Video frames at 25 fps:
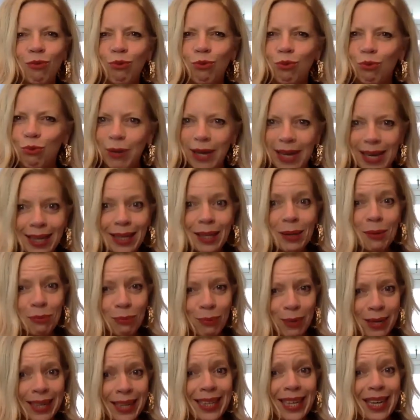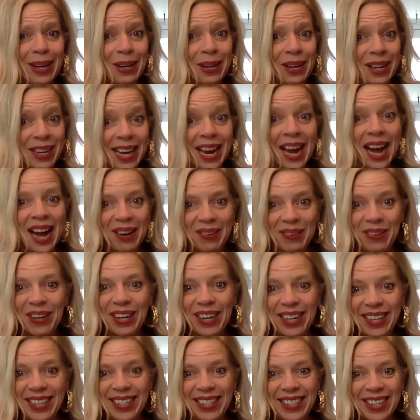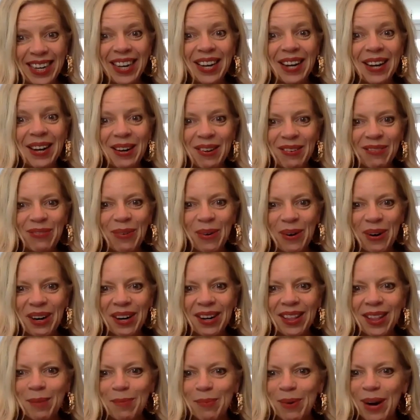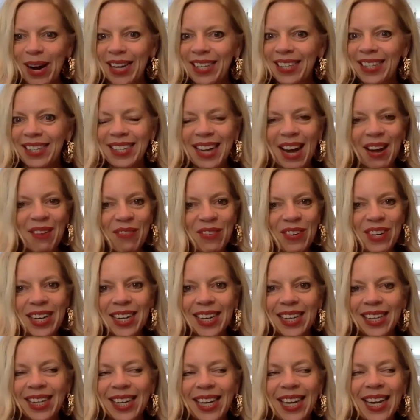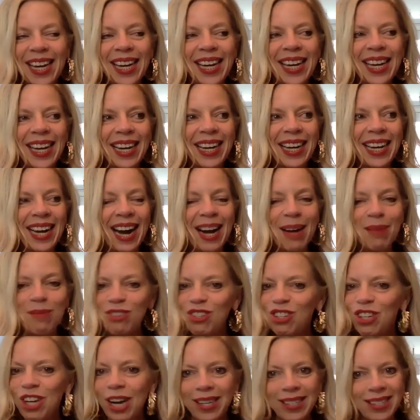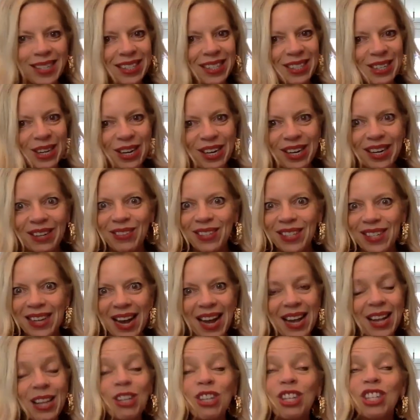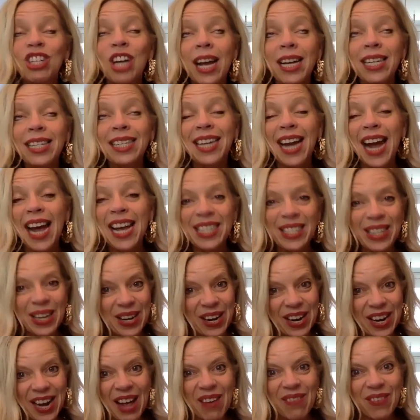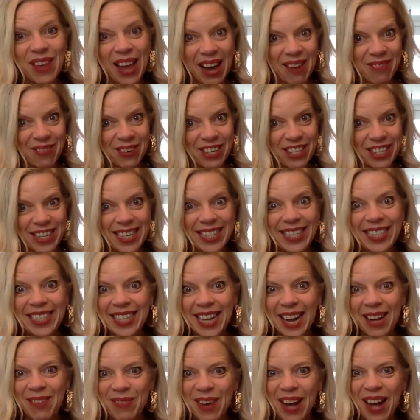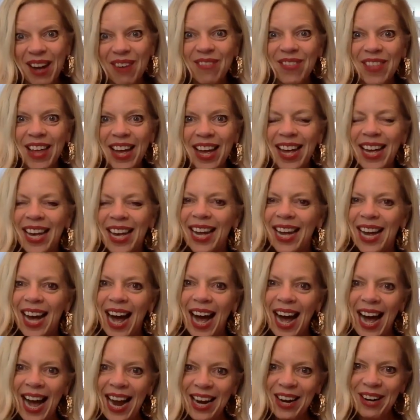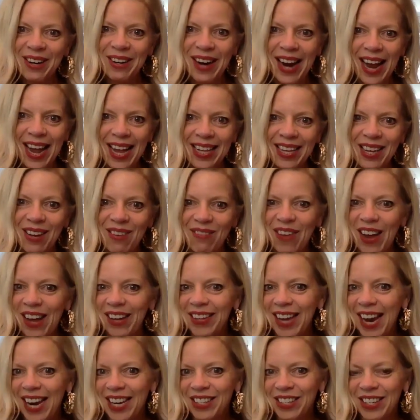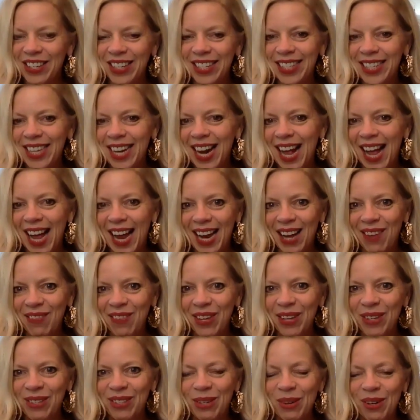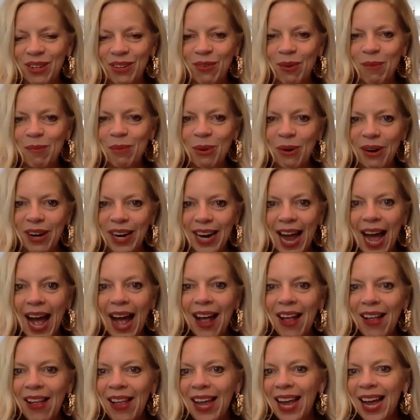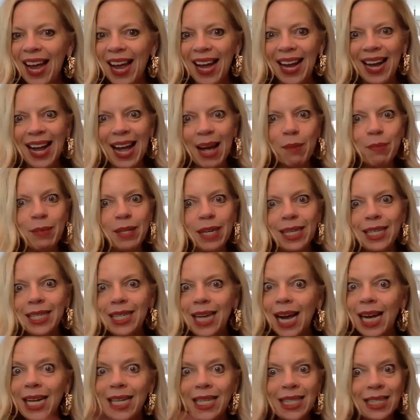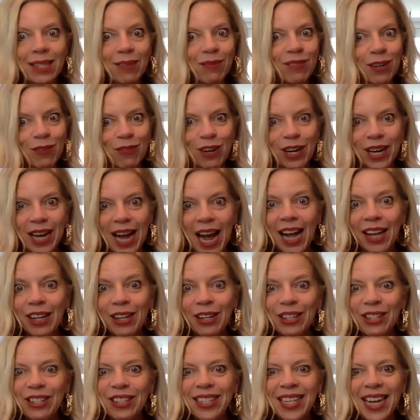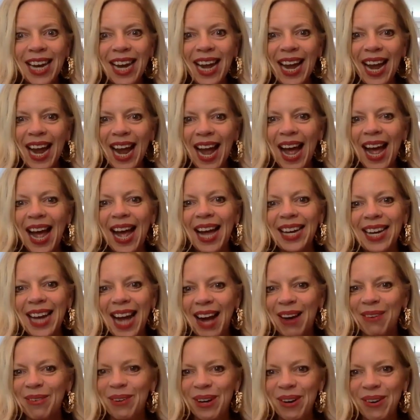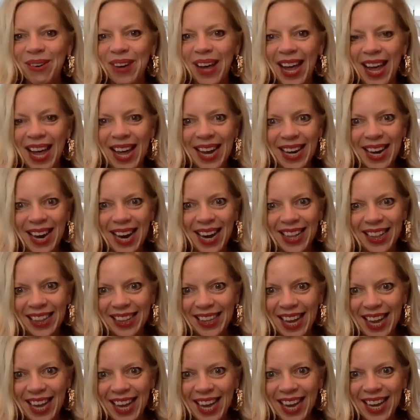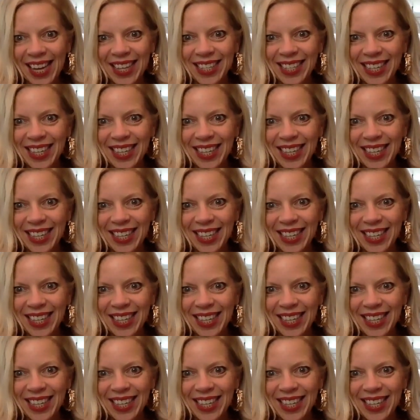really, really good coverage for the price. Definitely just as good of coverage as some of the higher end foundations that I have used. So it's from L'Oreal, comes in tons of different colors, and I will go ahead and link it